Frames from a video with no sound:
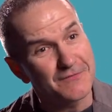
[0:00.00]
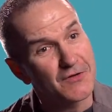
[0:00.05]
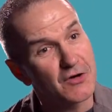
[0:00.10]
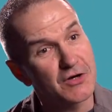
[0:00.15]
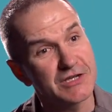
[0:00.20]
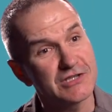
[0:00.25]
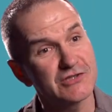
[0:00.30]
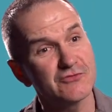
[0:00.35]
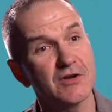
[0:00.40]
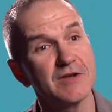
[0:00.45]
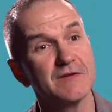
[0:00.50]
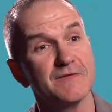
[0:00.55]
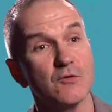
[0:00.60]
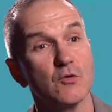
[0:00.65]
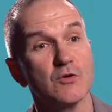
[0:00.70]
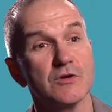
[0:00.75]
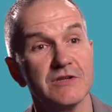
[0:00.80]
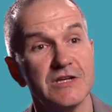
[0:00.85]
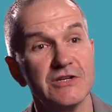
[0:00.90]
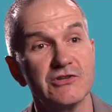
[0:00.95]
very
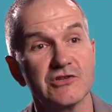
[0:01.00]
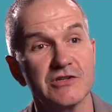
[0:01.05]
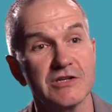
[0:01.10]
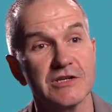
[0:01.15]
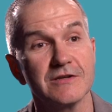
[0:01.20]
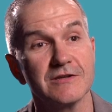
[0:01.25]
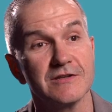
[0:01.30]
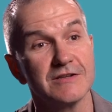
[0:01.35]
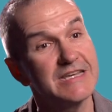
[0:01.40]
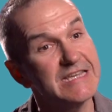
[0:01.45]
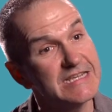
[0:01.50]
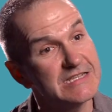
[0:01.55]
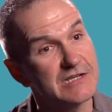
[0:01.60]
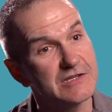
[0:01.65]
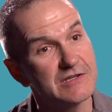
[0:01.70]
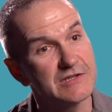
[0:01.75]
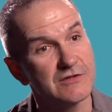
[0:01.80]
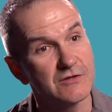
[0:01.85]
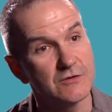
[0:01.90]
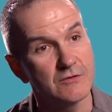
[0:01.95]
straightforward and interesting and easy
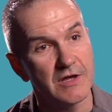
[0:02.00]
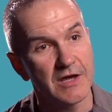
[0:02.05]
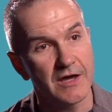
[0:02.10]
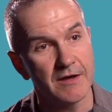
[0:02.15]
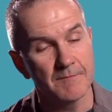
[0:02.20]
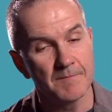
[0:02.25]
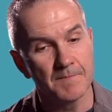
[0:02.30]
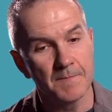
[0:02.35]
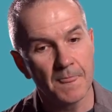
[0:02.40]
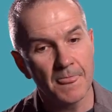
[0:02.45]
to do that.